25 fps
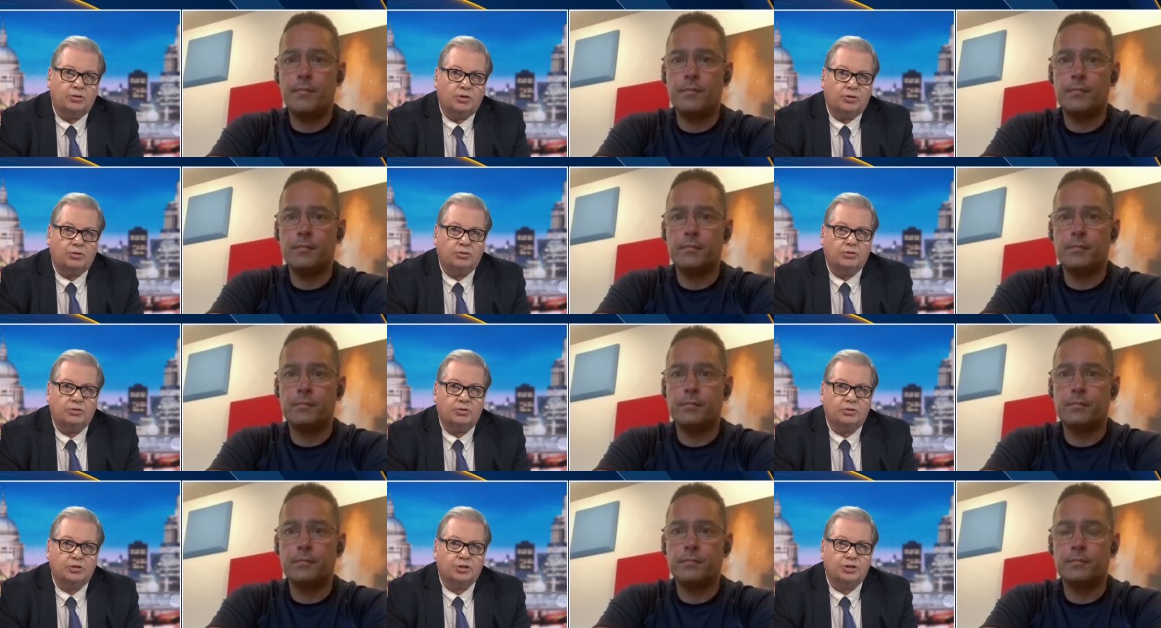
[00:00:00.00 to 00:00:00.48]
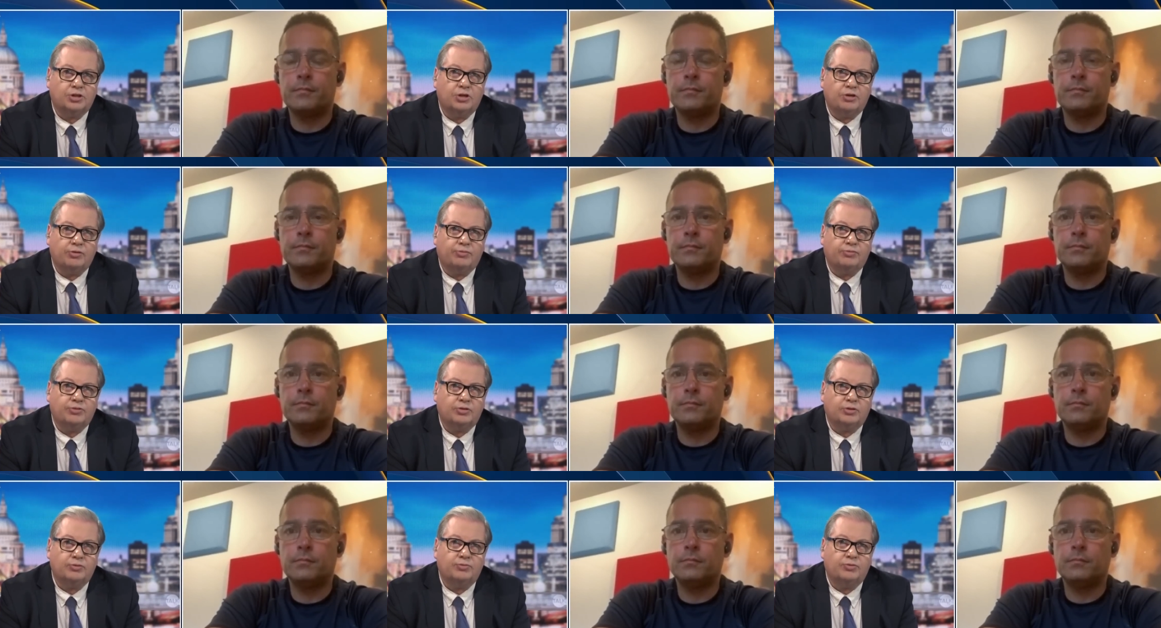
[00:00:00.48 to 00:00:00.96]
Speaker 1: on the
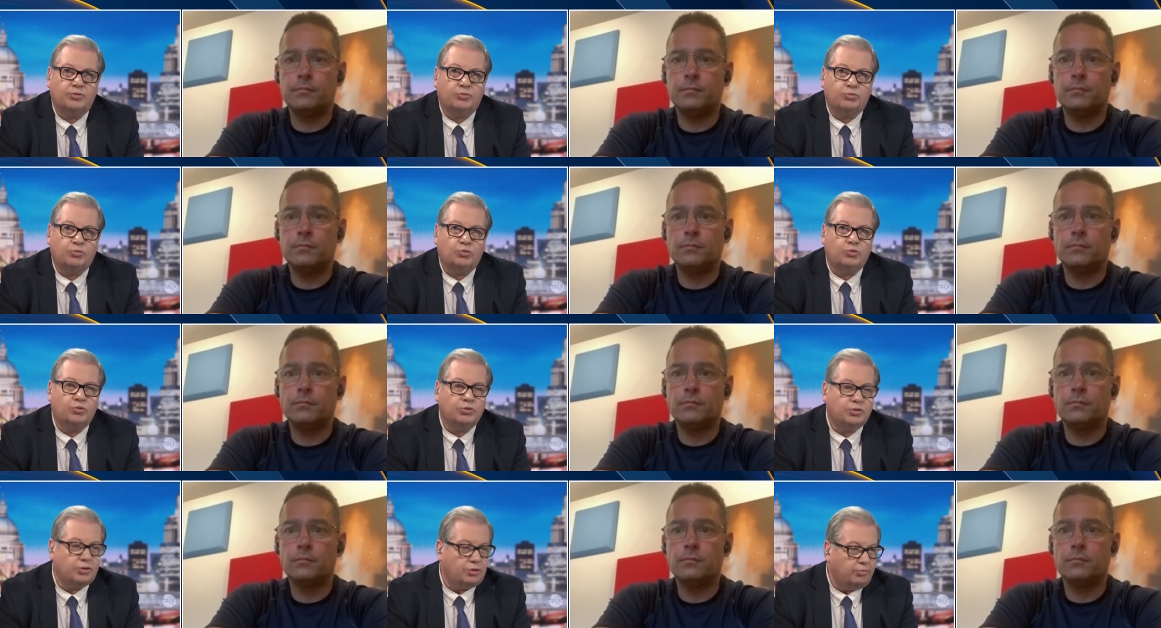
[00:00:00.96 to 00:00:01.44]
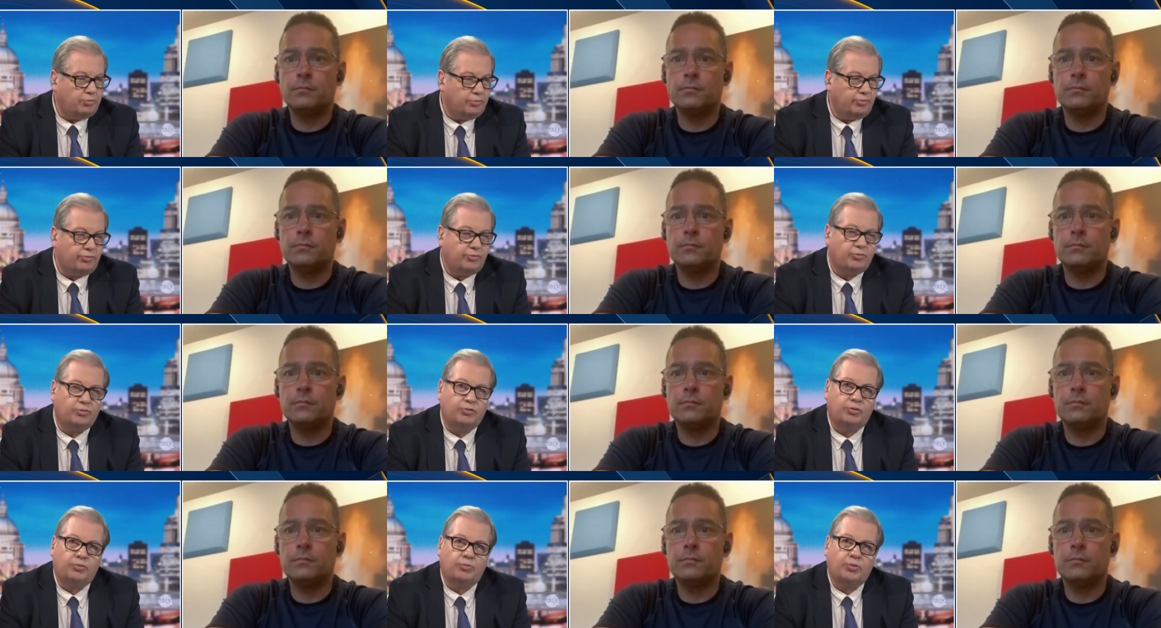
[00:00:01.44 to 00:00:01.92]
surface of the water
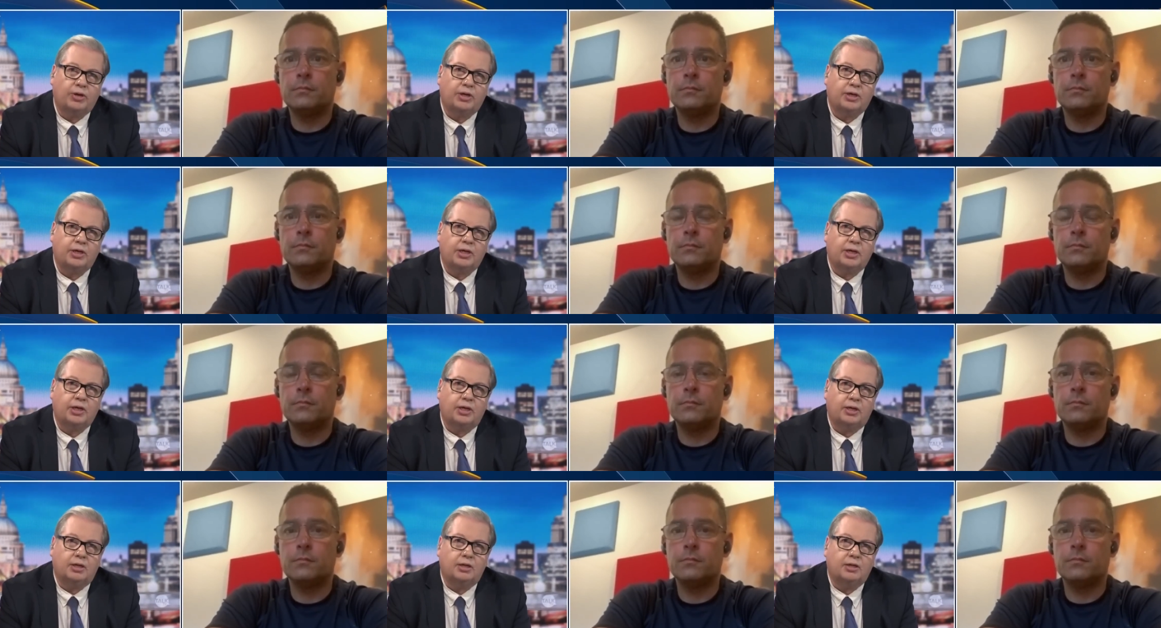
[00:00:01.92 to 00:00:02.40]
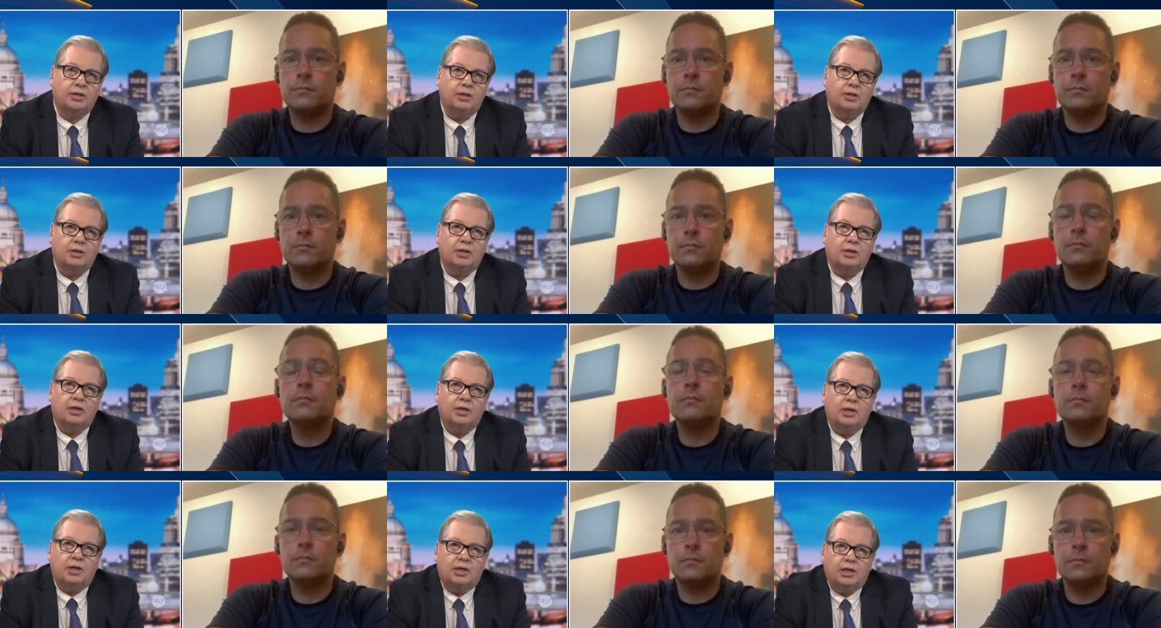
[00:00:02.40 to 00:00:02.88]
before it went in,
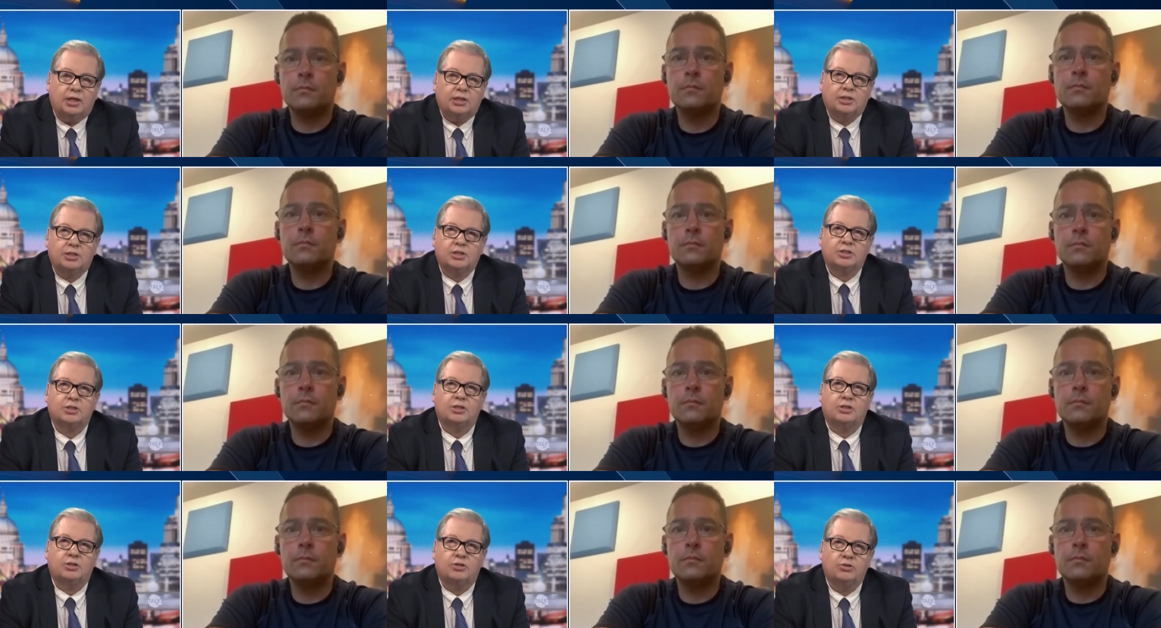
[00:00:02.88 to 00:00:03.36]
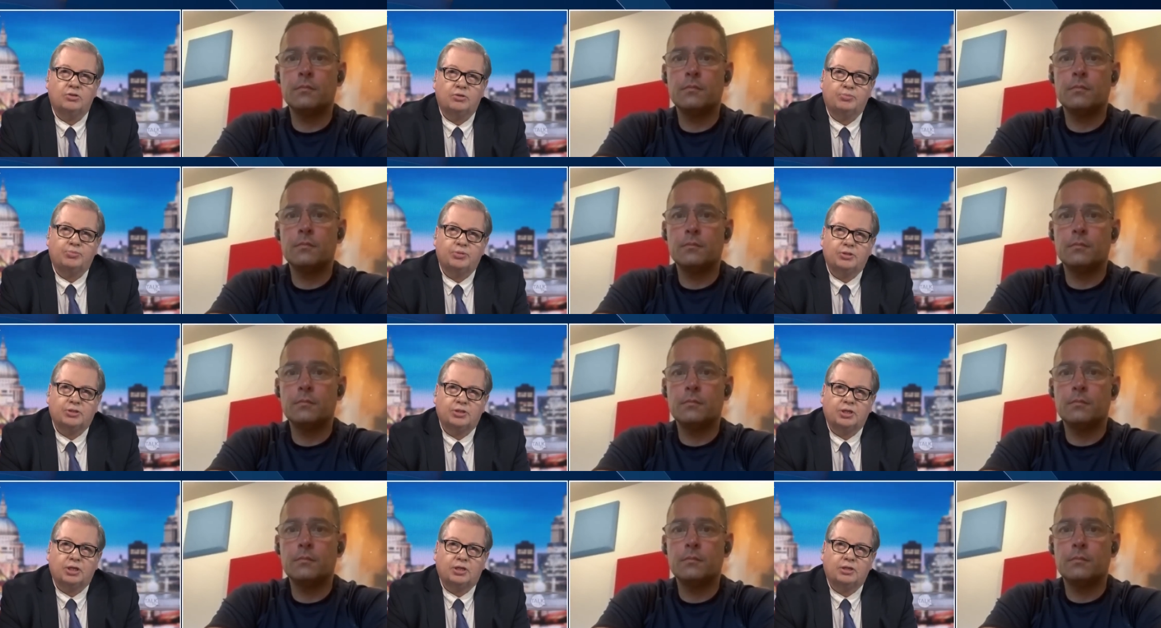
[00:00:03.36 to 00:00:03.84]
it doesn't look
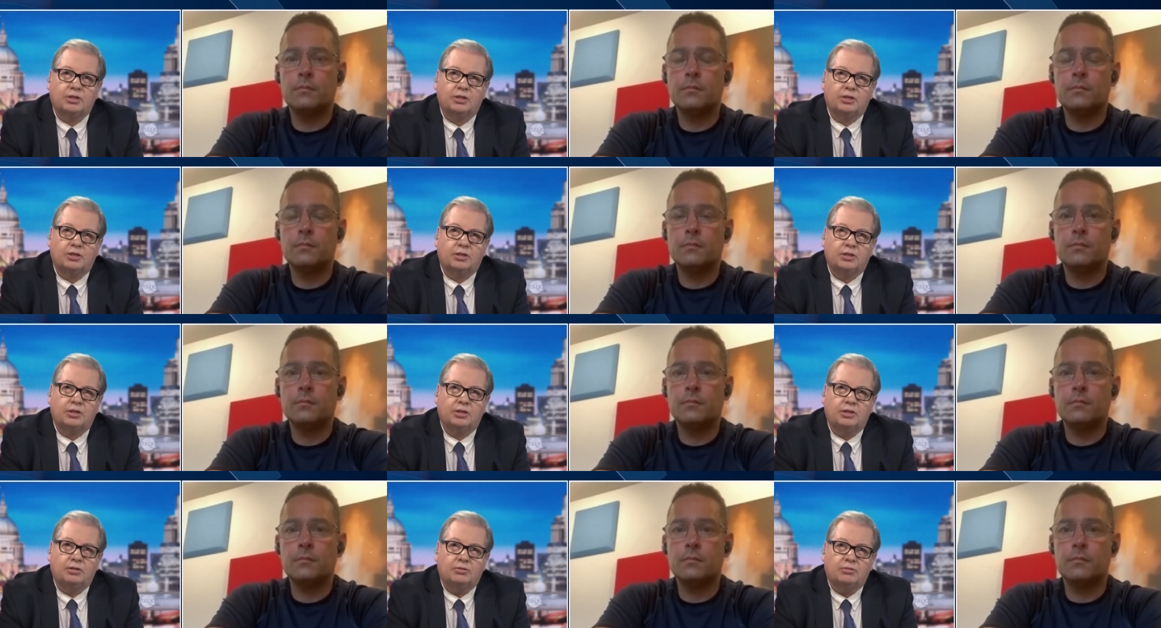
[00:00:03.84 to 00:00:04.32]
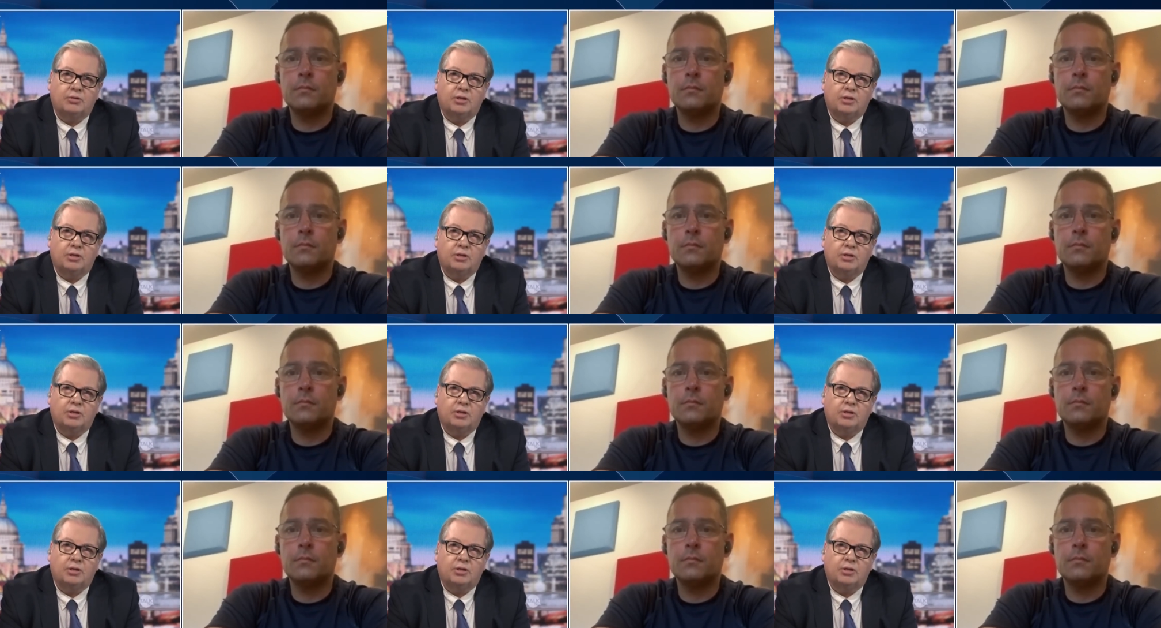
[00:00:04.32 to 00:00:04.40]
particularly,